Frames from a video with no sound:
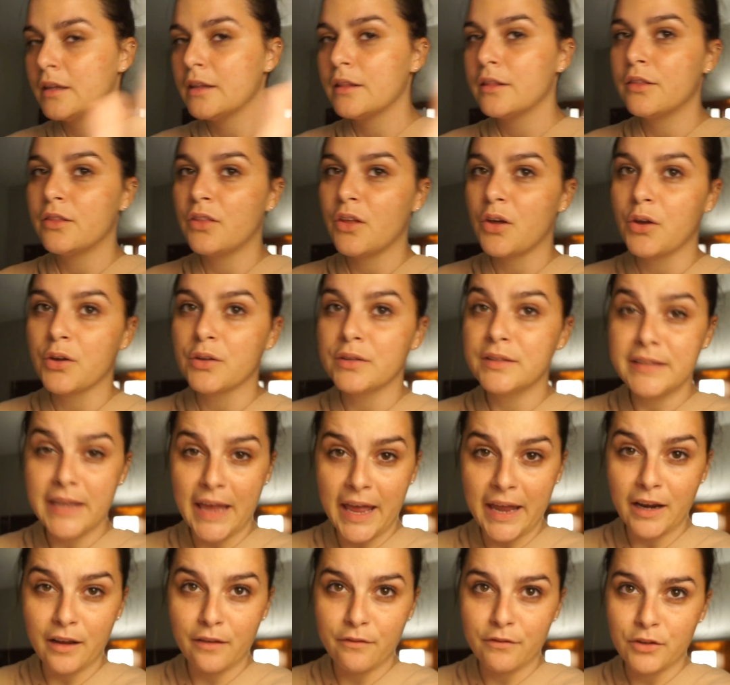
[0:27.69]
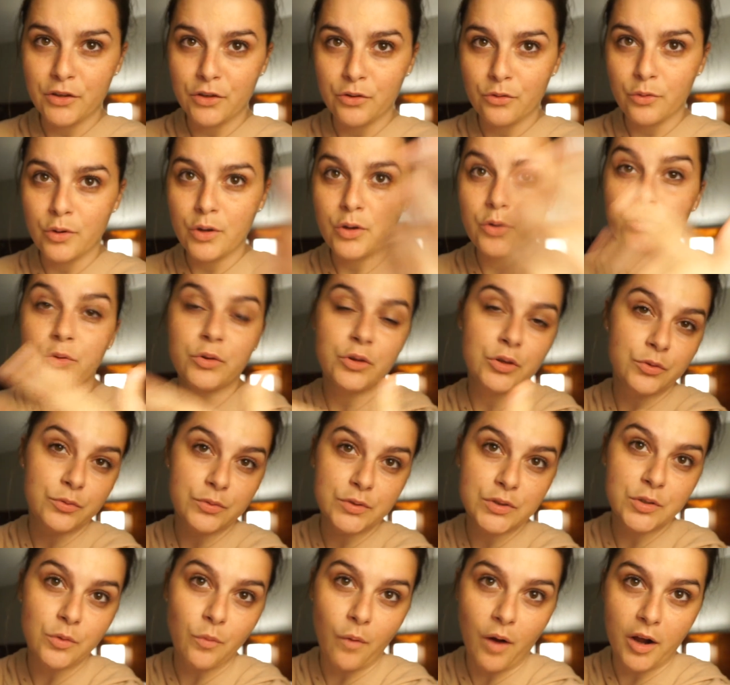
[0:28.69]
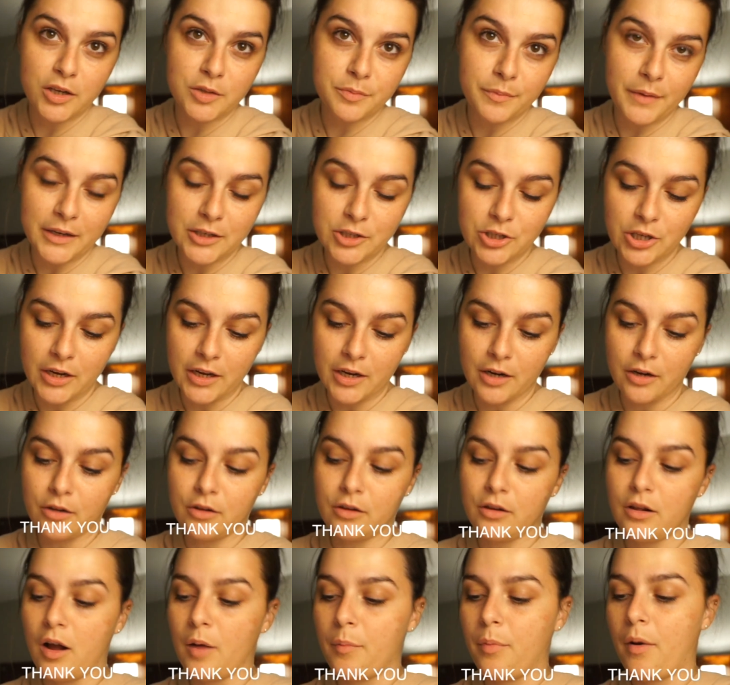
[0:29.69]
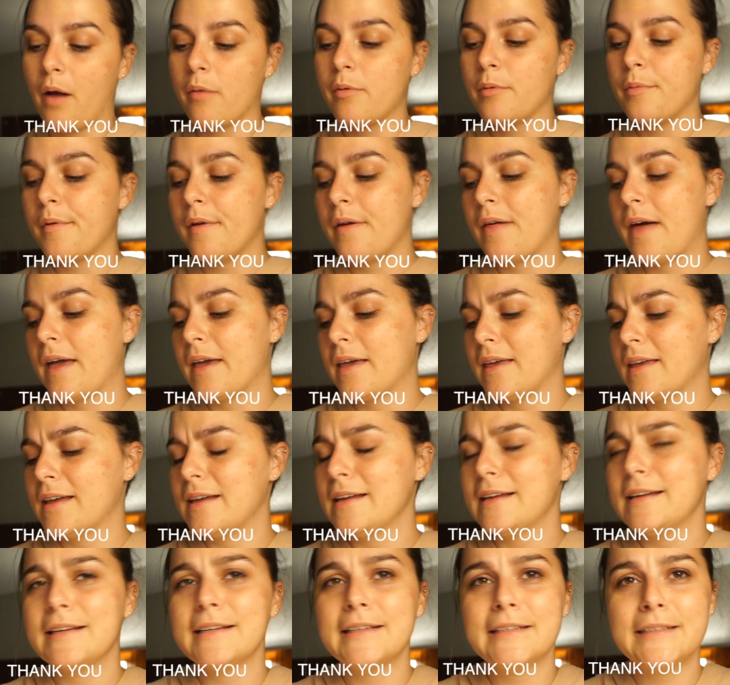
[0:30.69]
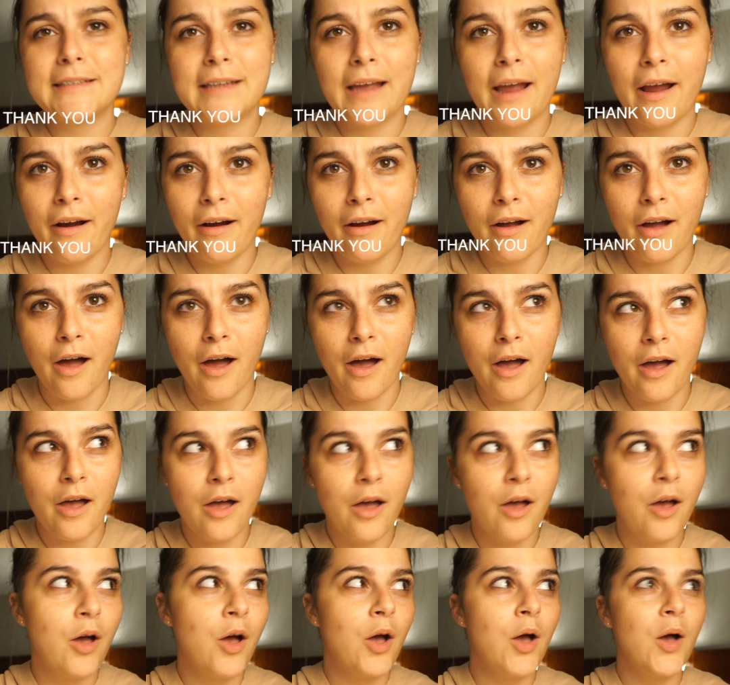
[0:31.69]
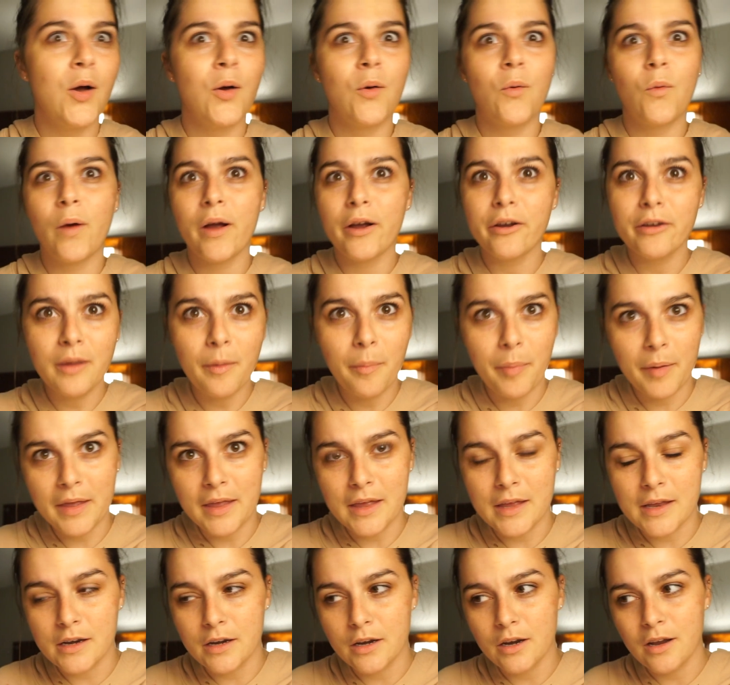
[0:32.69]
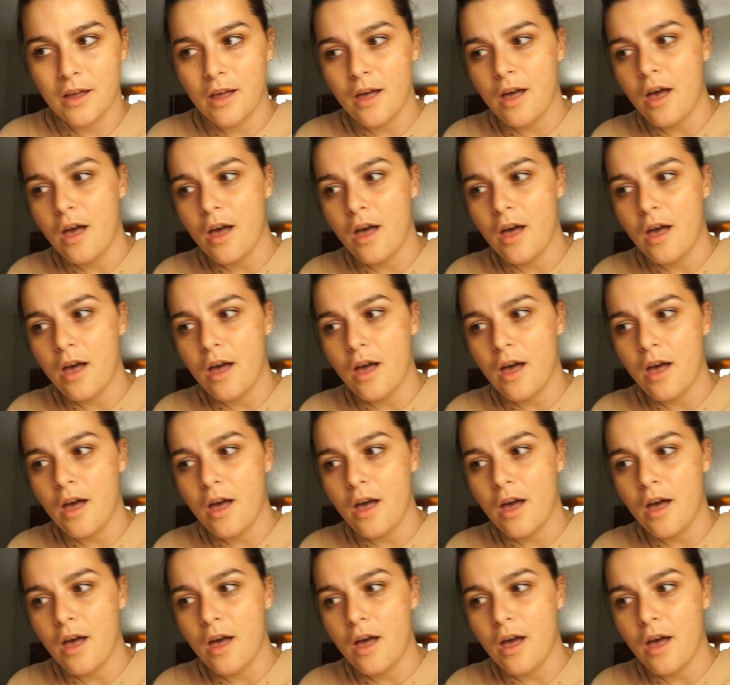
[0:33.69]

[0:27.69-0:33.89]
The 10 of you who used to watch my channel are probably like, Tara, where you been?